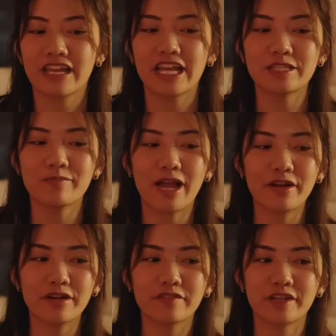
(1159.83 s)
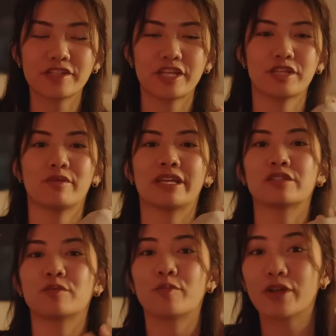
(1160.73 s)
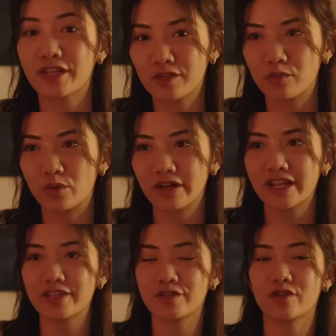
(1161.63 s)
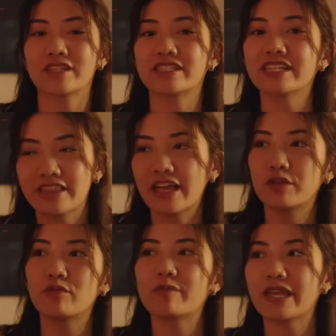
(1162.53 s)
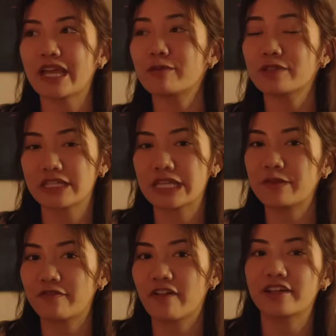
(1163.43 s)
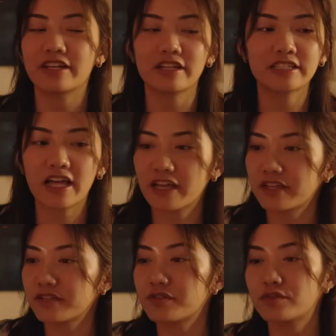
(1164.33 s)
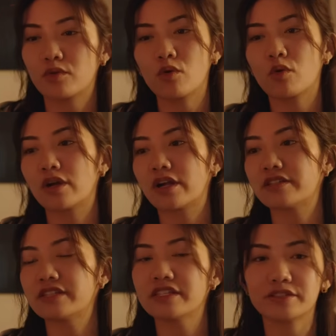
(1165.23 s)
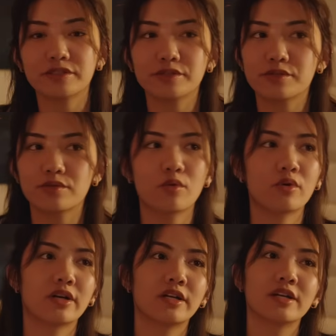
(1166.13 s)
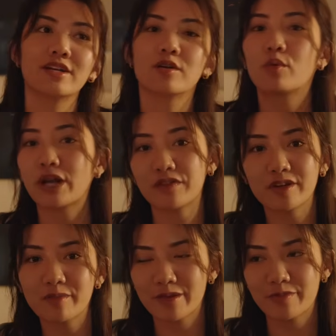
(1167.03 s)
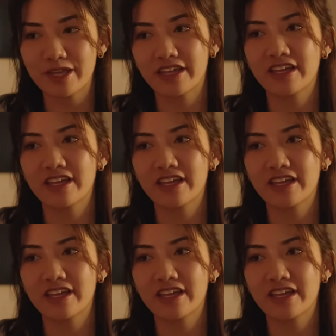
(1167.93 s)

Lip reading: it's a matter of continuing to put in the work and trusting that you will be able to keep finding clients or deals or whatever it may be.